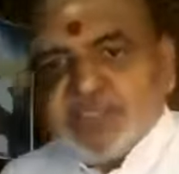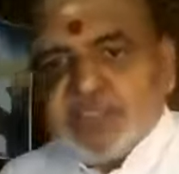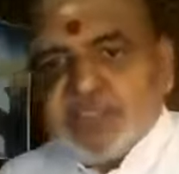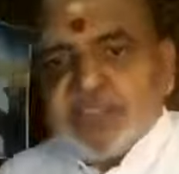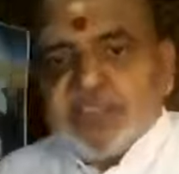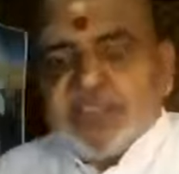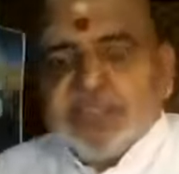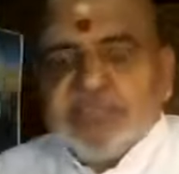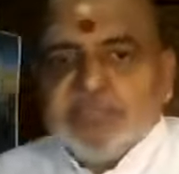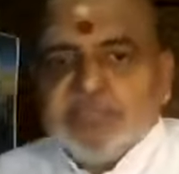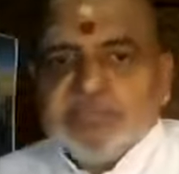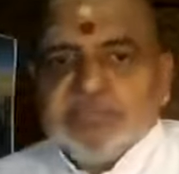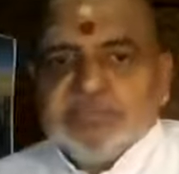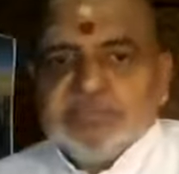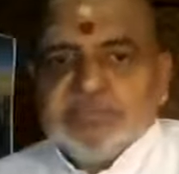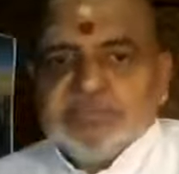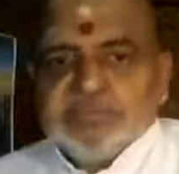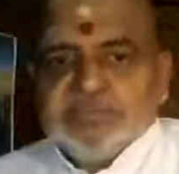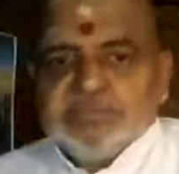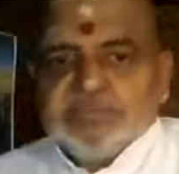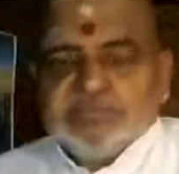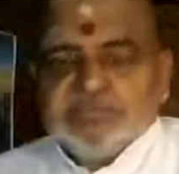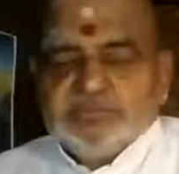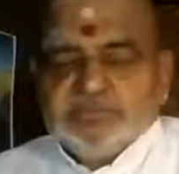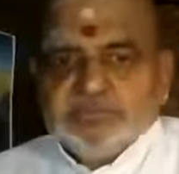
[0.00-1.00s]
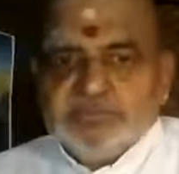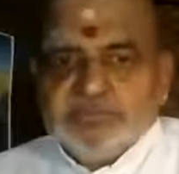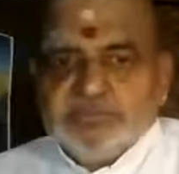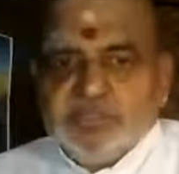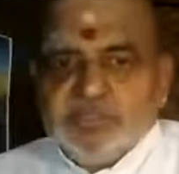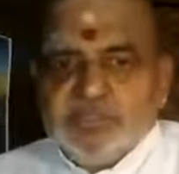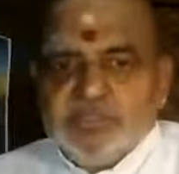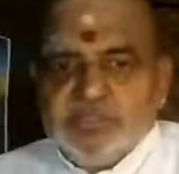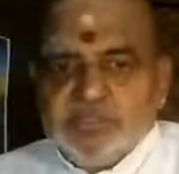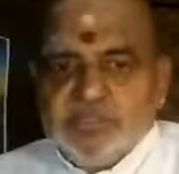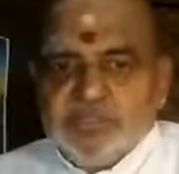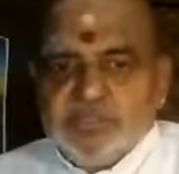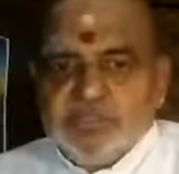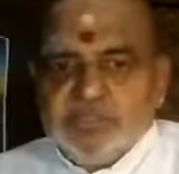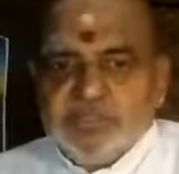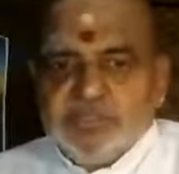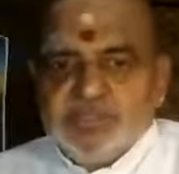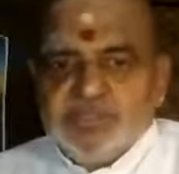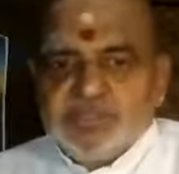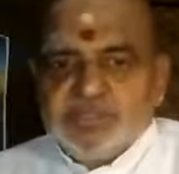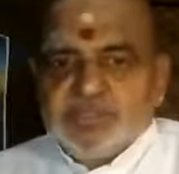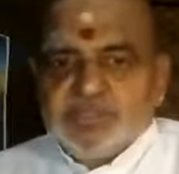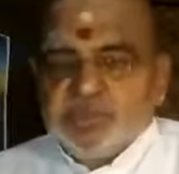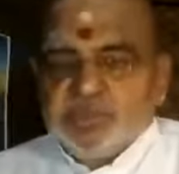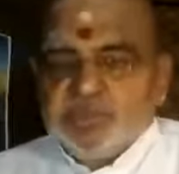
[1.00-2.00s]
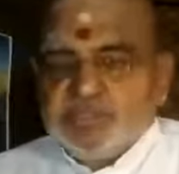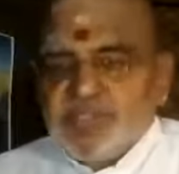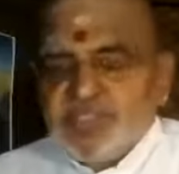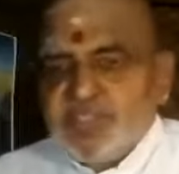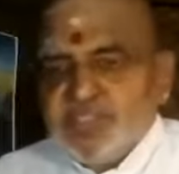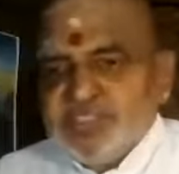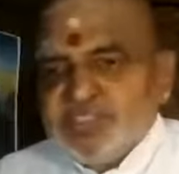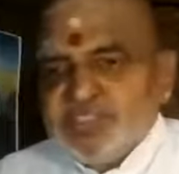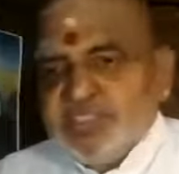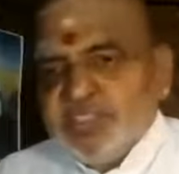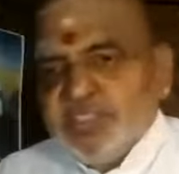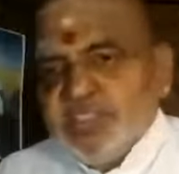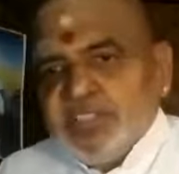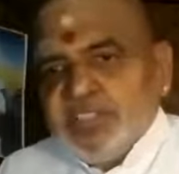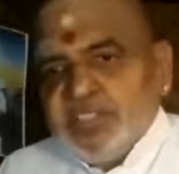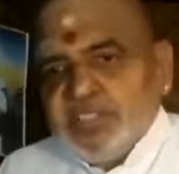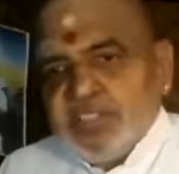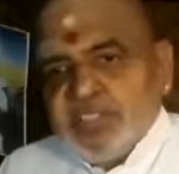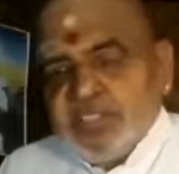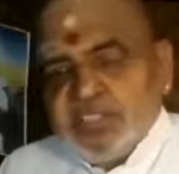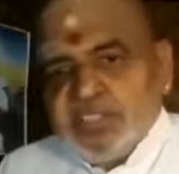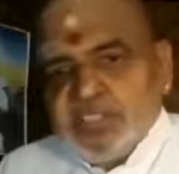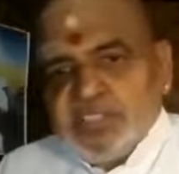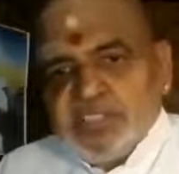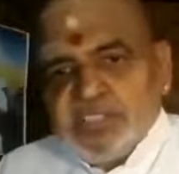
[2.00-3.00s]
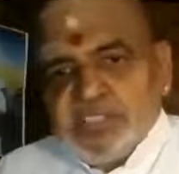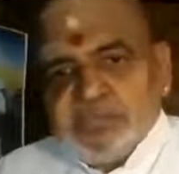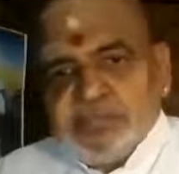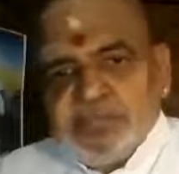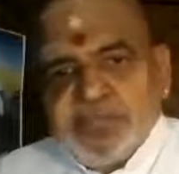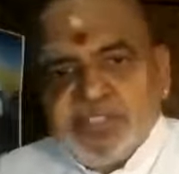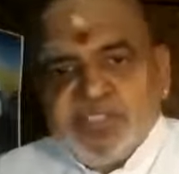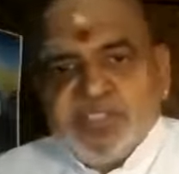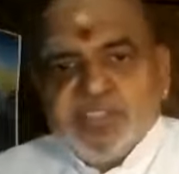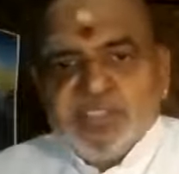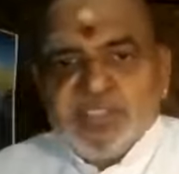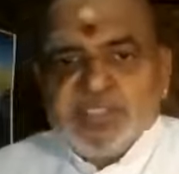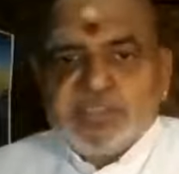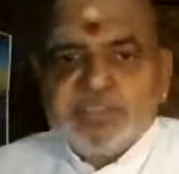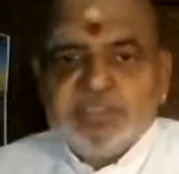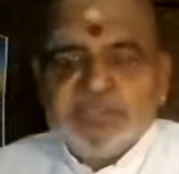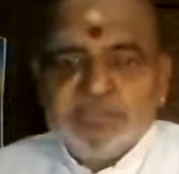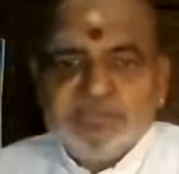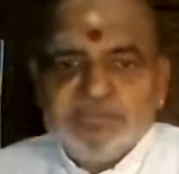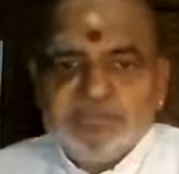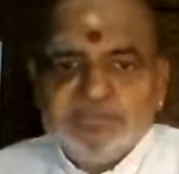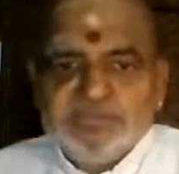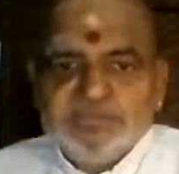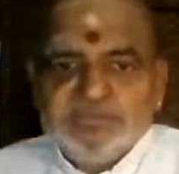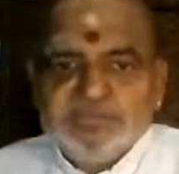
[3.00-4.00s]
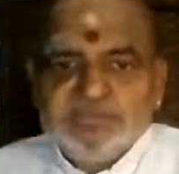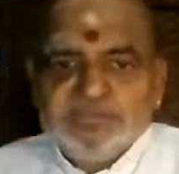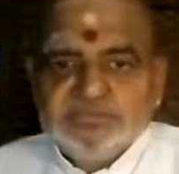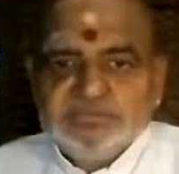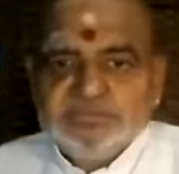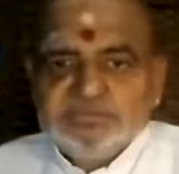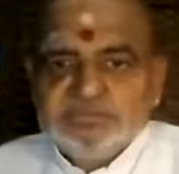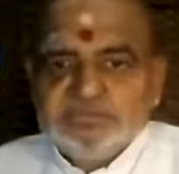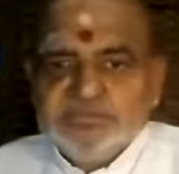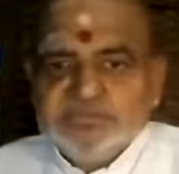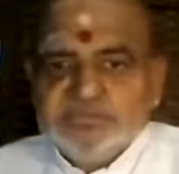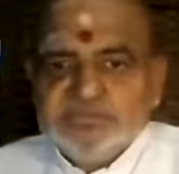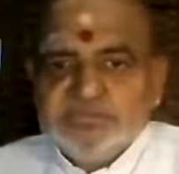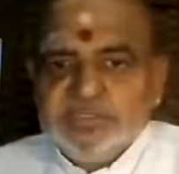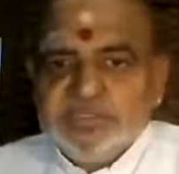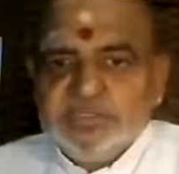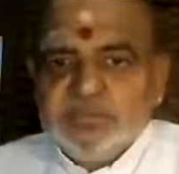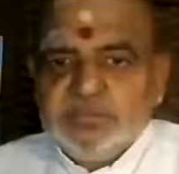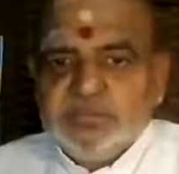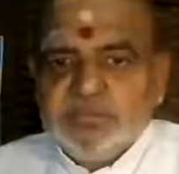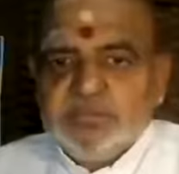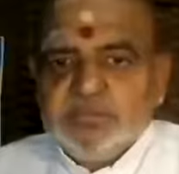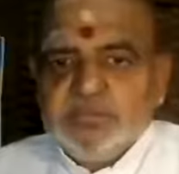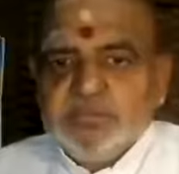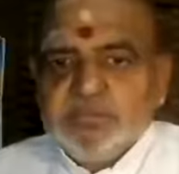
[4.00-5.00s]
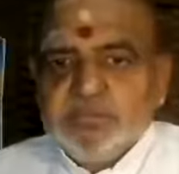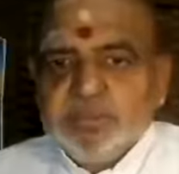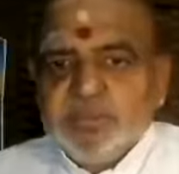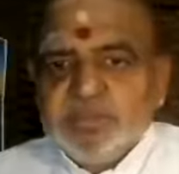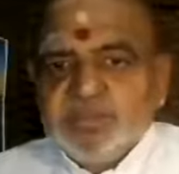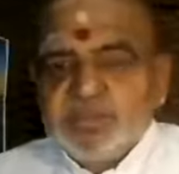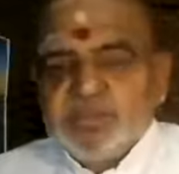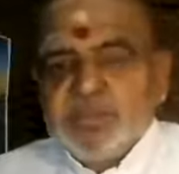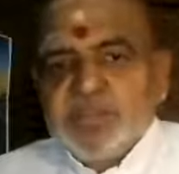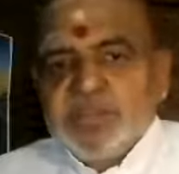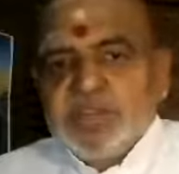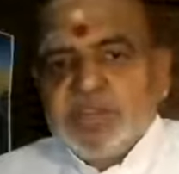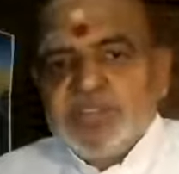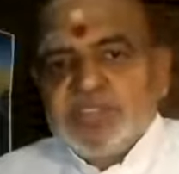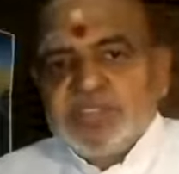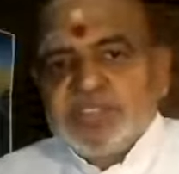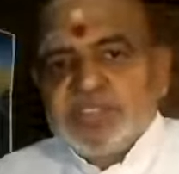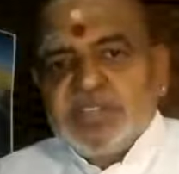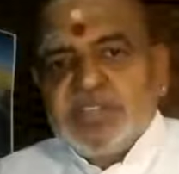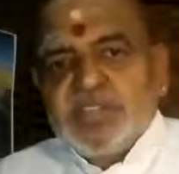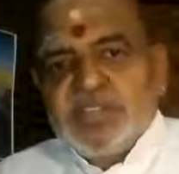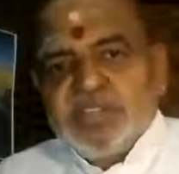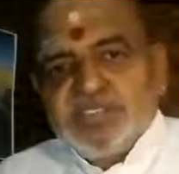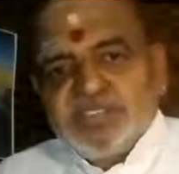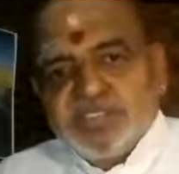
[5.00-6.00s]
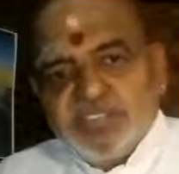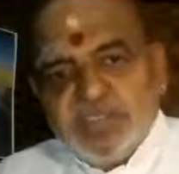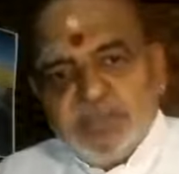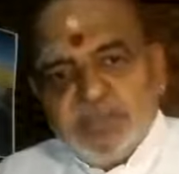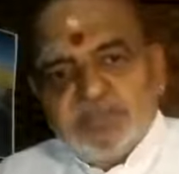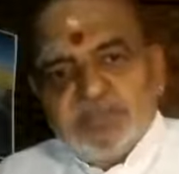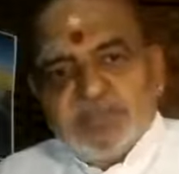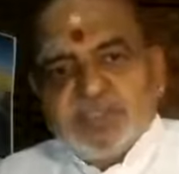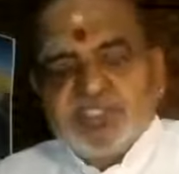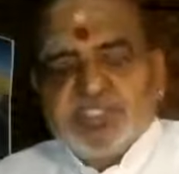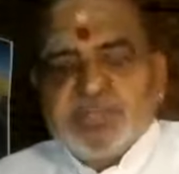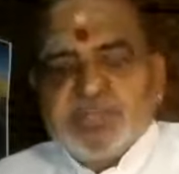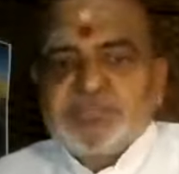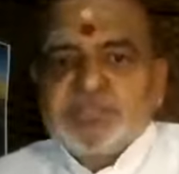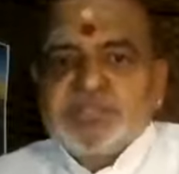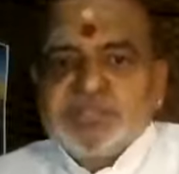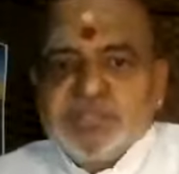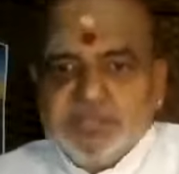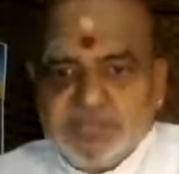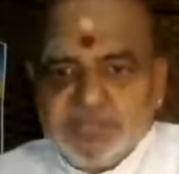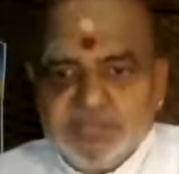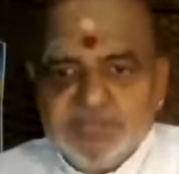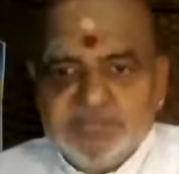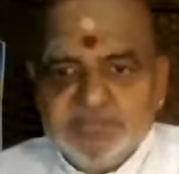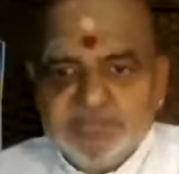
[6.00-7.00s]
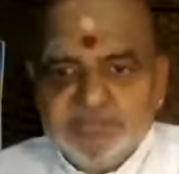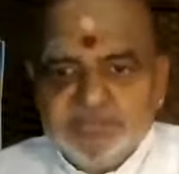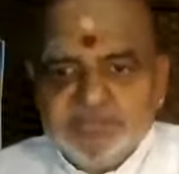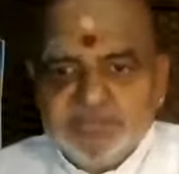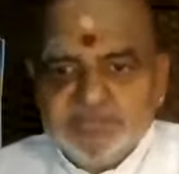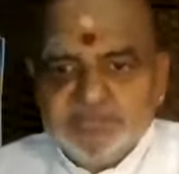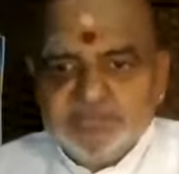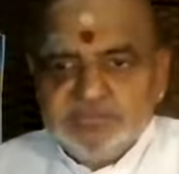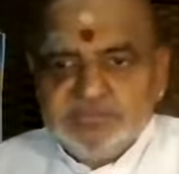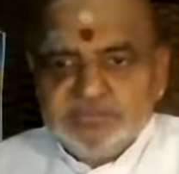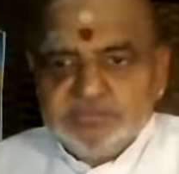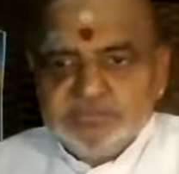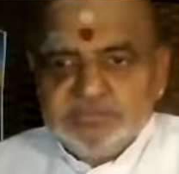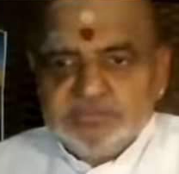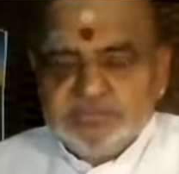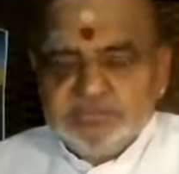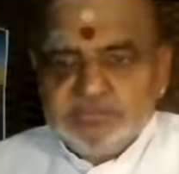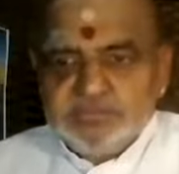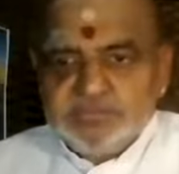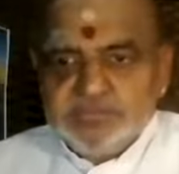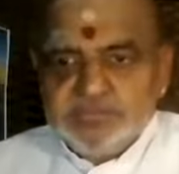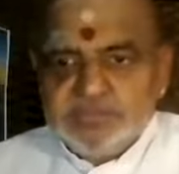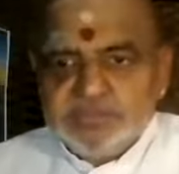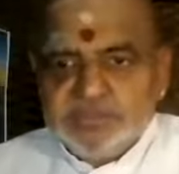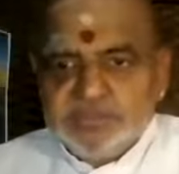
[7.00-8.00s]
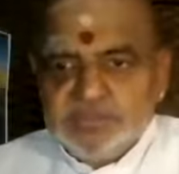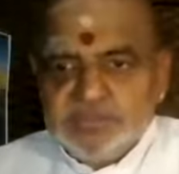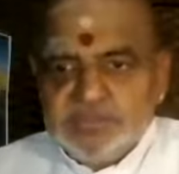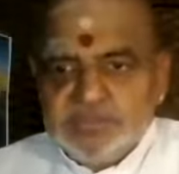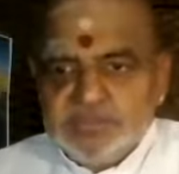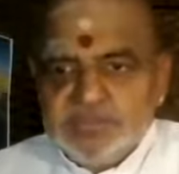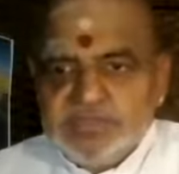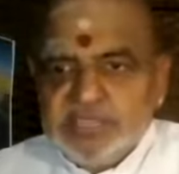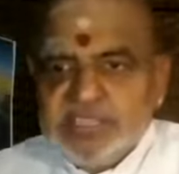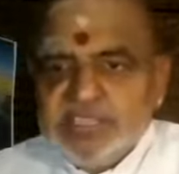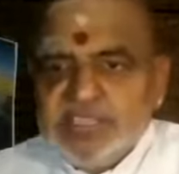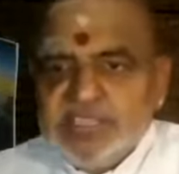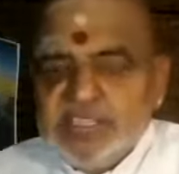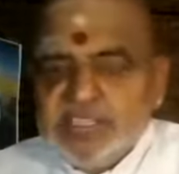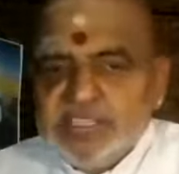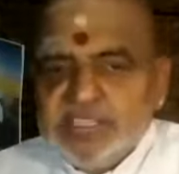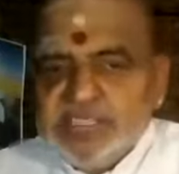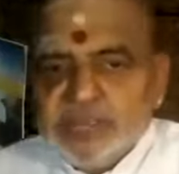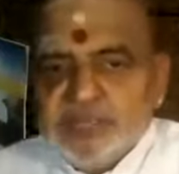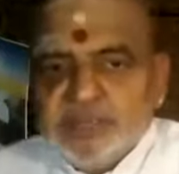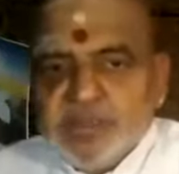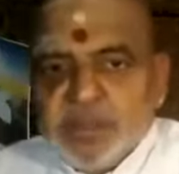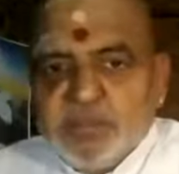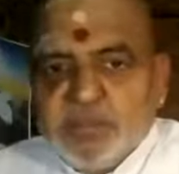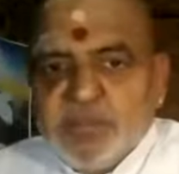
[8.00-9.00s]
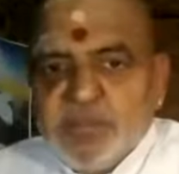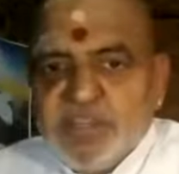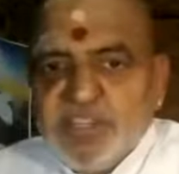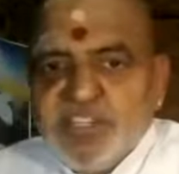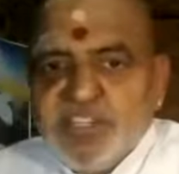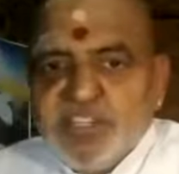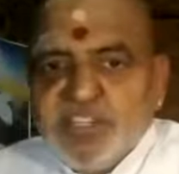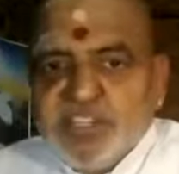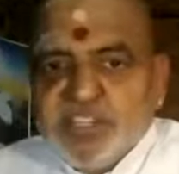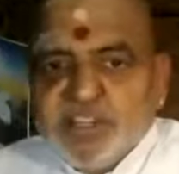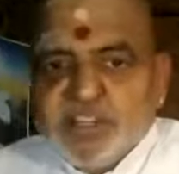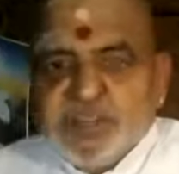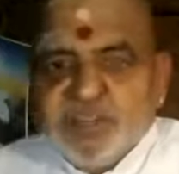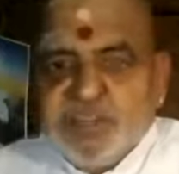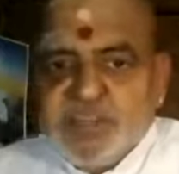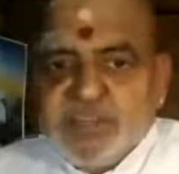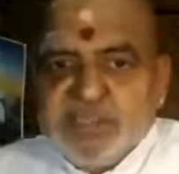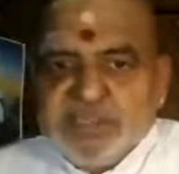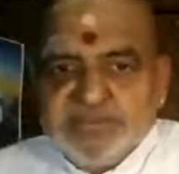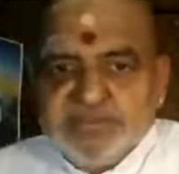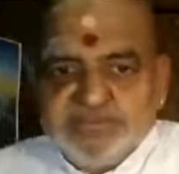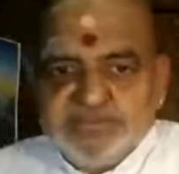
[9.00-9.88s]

than. So the listener and the speaker both should understand the same perception. Then it is properly conveyed.